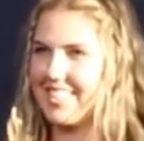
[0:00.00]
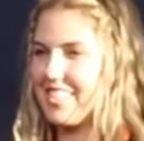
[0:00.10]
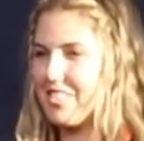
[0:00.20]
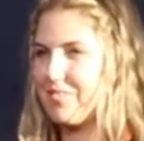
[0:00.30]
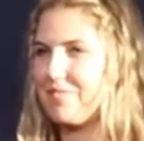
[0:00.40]

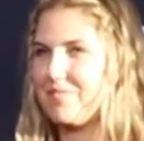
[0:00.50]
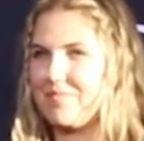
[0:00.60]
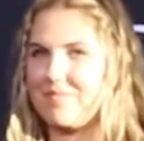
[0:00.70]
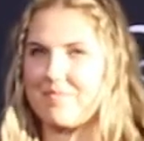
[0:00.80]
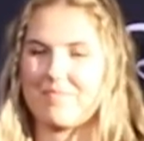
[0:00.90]

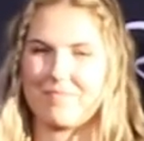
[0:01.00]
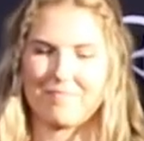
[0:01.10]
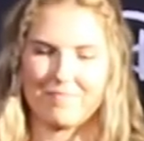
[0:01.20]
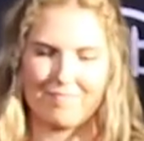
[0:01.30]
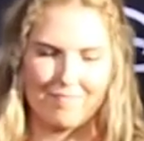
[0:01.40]

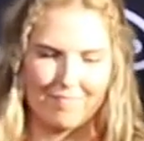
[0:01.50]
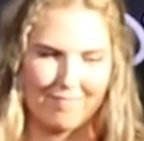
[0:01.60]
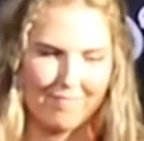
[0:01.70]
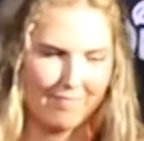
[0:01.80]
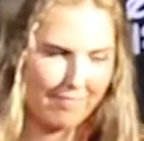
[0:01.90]

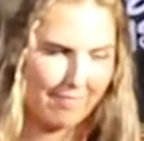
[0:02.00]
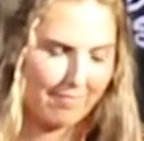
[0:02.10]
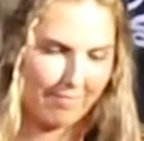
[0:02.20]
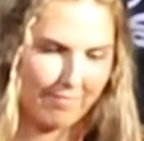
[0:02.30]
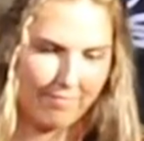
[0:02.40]

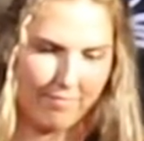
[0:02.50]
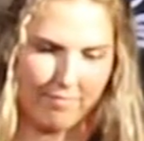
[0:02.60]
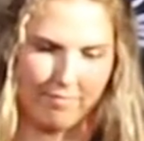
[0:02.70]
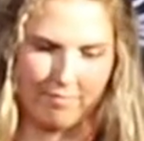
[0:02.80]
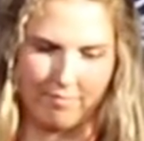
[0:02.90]

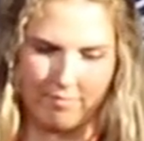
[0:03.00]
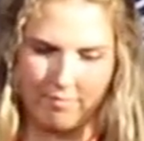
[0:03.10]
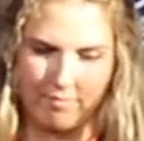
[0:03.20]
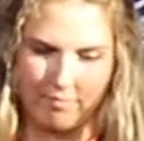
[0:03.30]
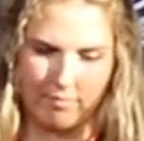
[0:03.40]

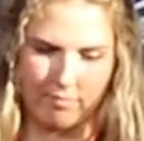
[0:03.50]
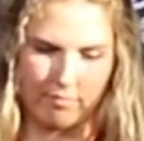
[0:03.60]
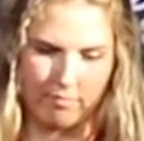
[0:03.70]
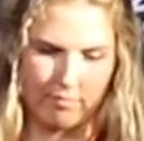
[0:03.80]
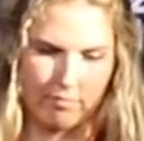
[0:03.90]

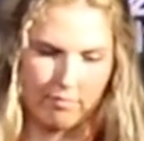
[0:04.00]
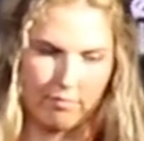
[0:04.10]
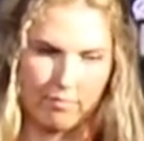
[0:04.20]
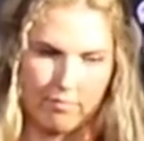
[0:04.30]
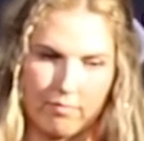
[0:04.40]

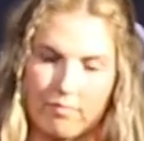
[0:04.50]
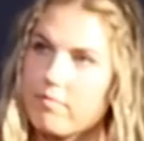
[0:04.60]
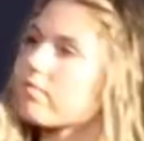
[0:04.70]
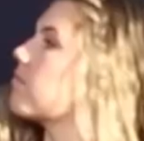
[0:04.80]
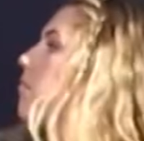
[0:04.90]

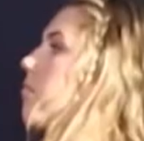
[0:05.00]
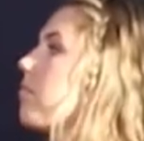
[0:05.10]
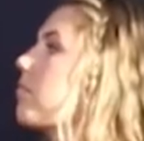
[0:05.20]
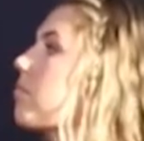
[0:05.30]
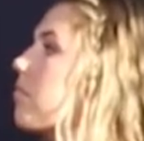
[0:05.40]

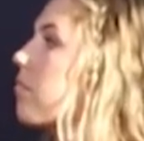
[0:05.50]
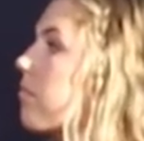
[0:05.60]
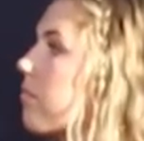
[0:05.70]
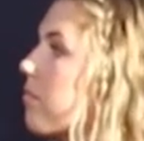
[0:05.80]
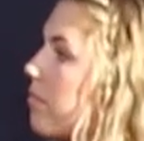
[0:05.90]

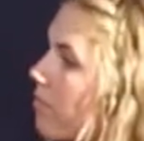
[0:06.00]
The person shown says nothing.